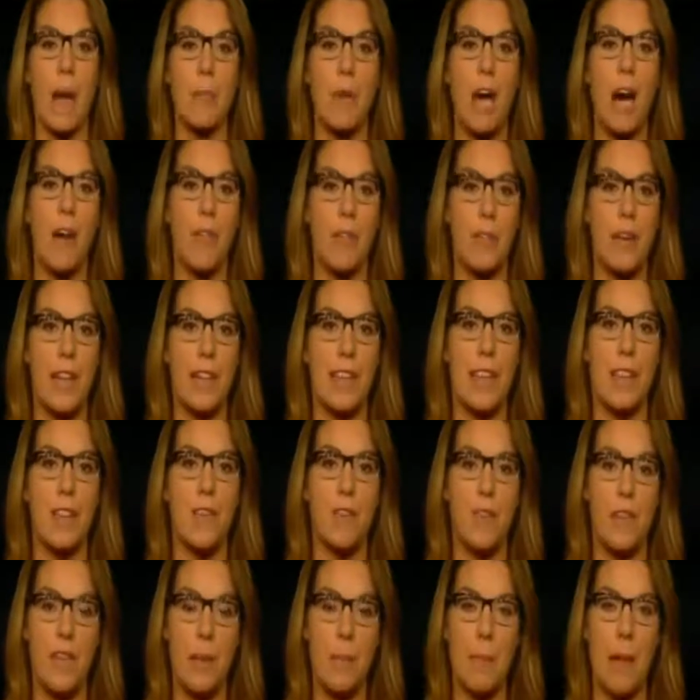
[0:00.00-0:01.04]
I'm confident that
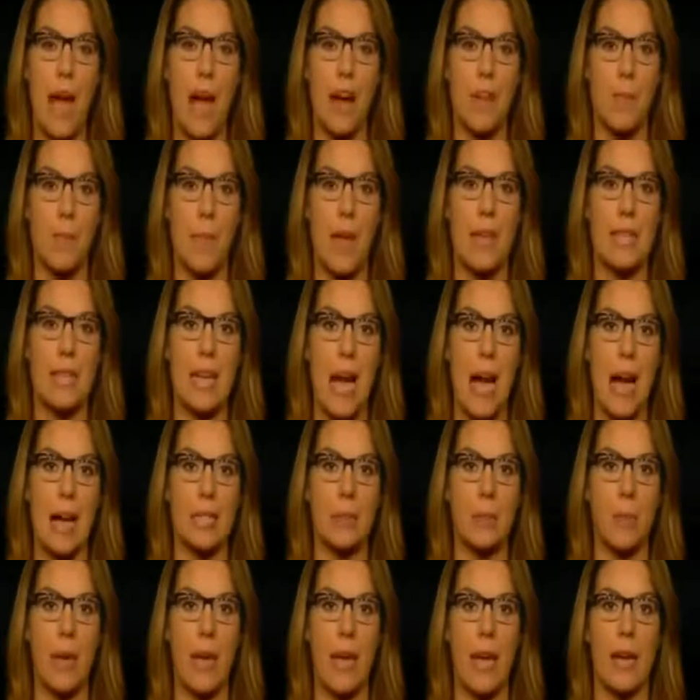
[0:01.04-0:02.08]
the feedback from that
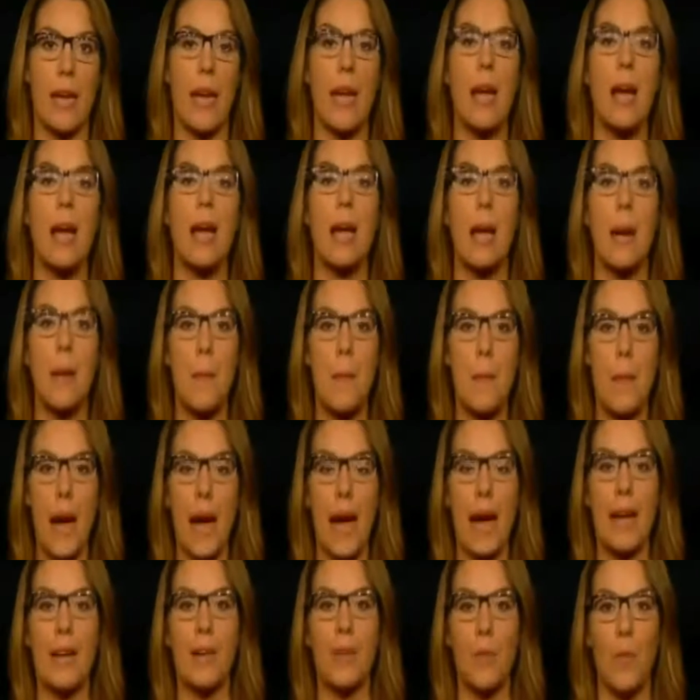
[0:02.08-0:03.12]
tax plan
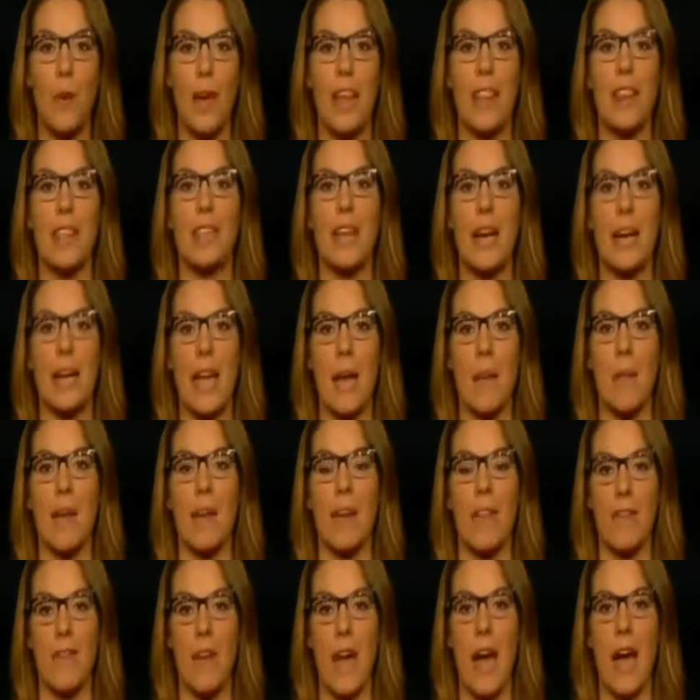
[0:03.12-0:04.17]
combined with the
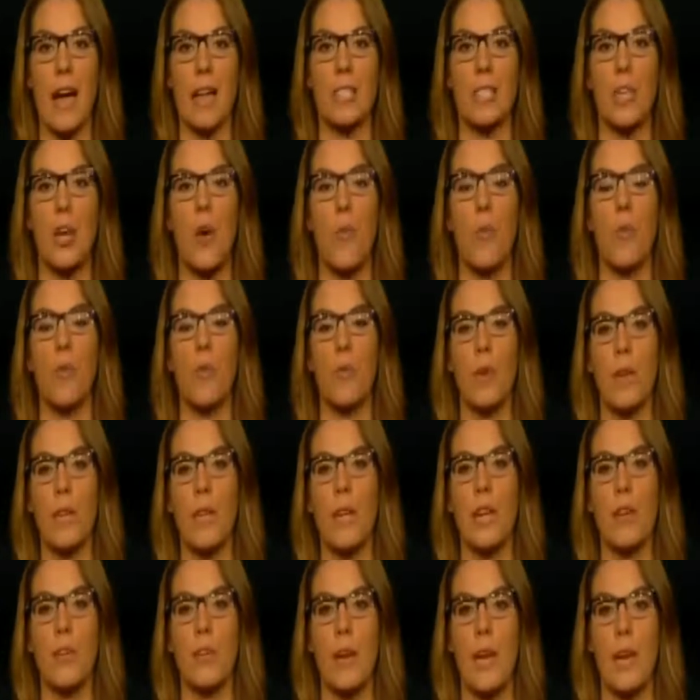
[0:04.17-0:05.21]
dynamic effects will
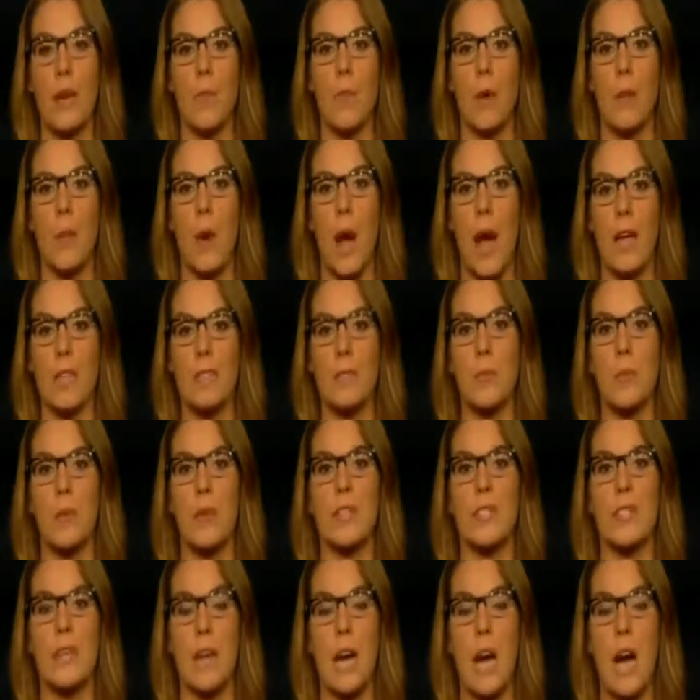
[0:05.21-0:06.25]
really create a more
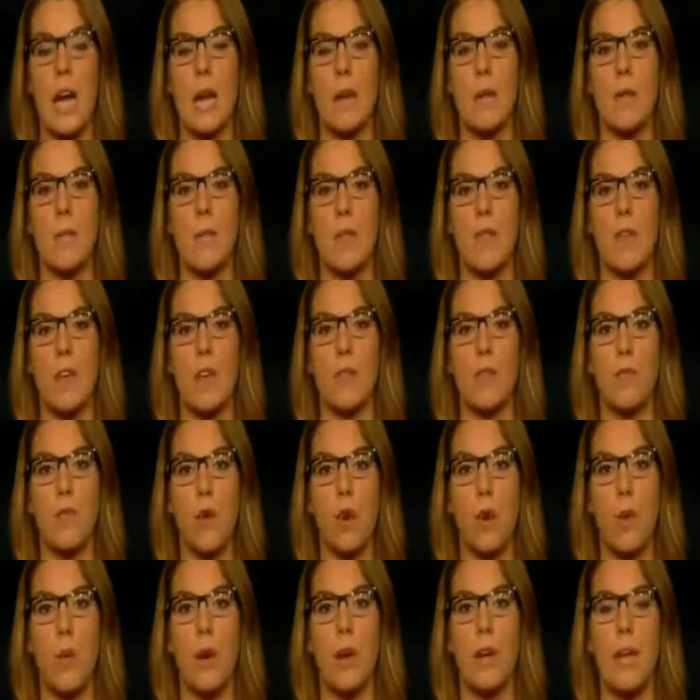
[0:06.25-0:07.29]
prosperous economy moving
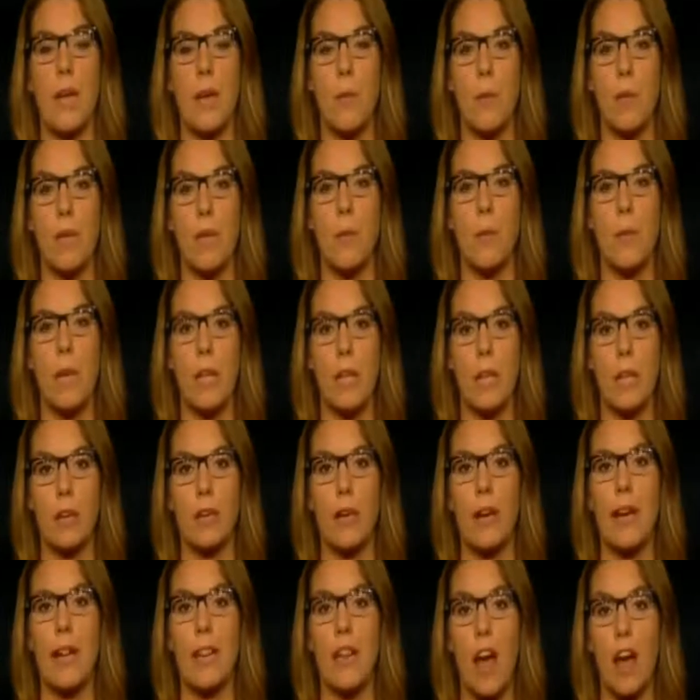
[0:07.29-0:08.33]
forward and will
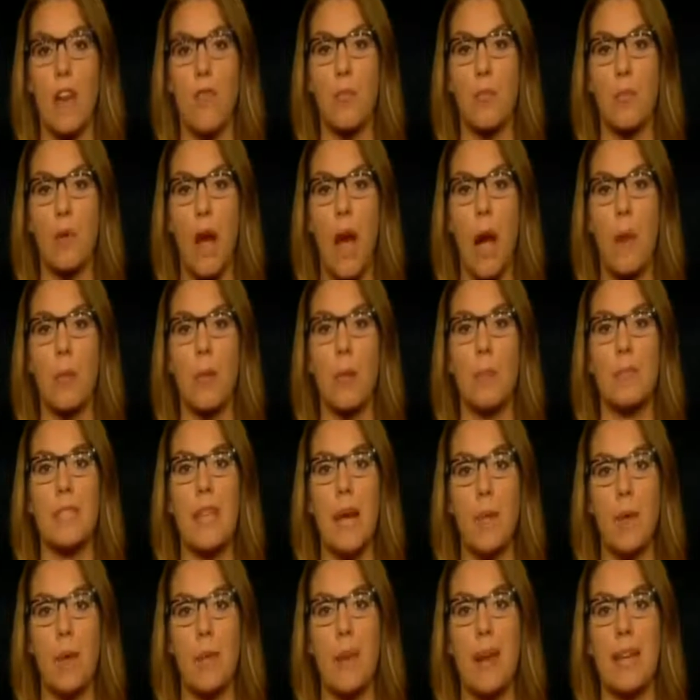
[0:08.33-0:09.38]
ameliorate a lot of problems
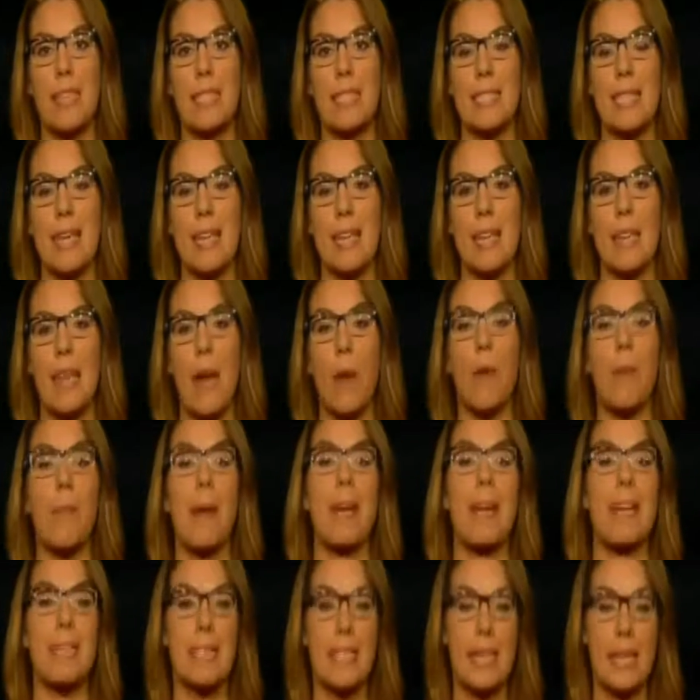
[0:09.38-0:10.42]
that we might see, that we
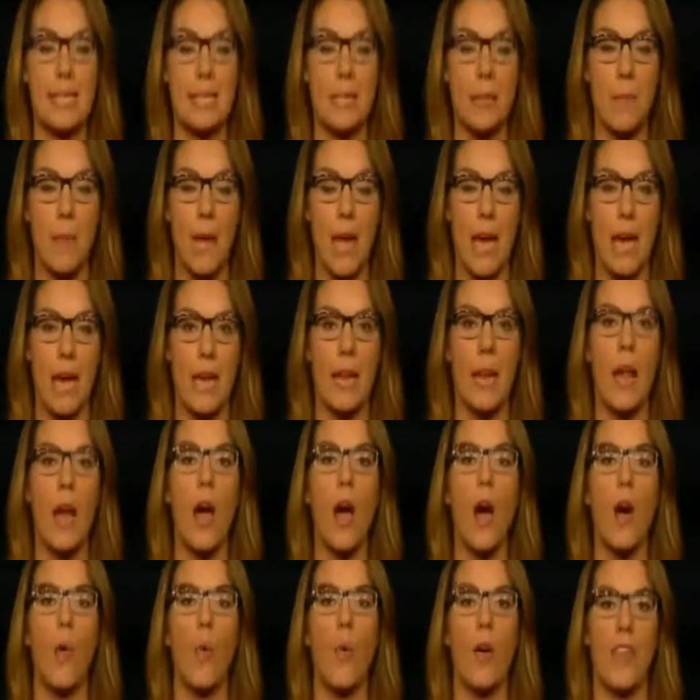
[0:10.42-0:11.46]
might anticipate
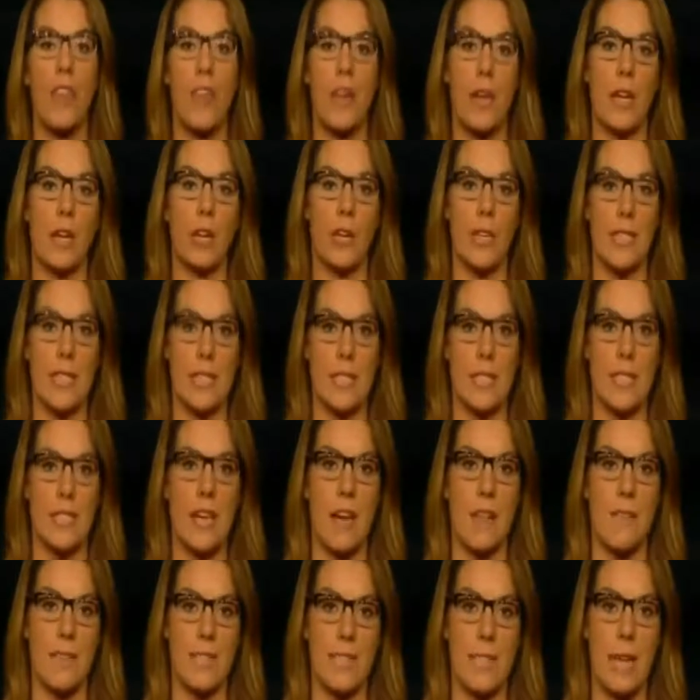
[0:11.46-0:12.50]
with an increase in the
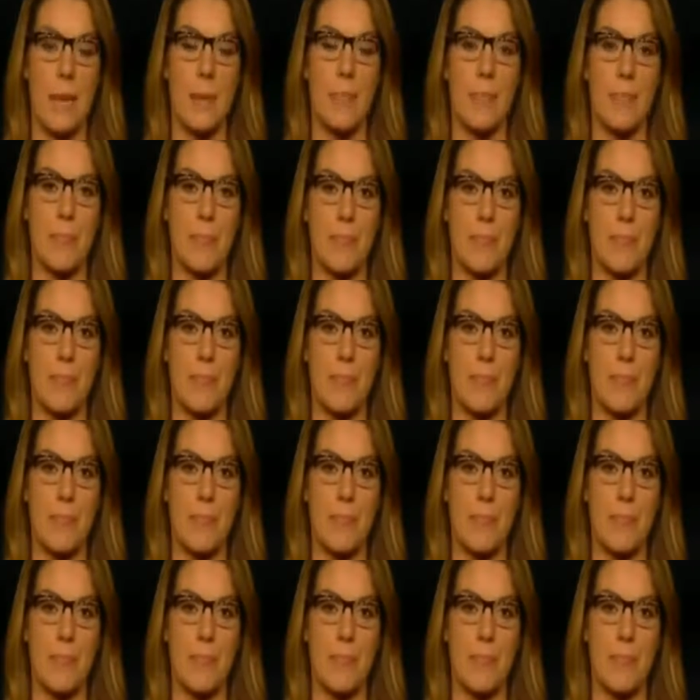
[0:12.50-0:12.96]
deficit.